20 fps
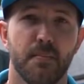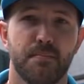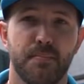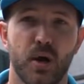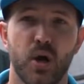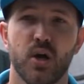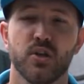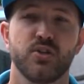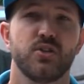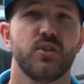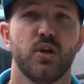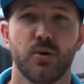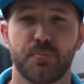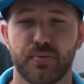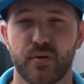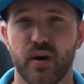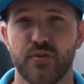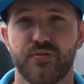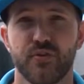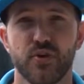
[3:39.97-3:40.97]
personal
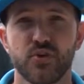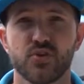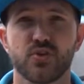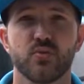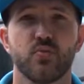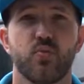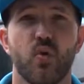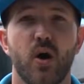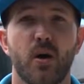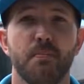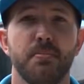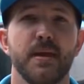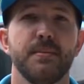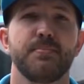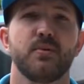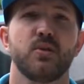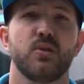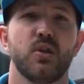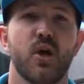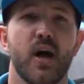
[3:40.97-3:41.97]
preference of what
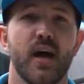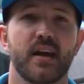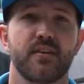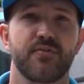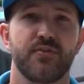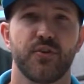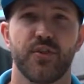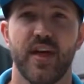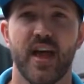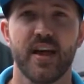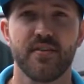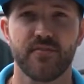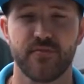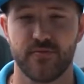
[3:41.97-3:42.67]
people like for their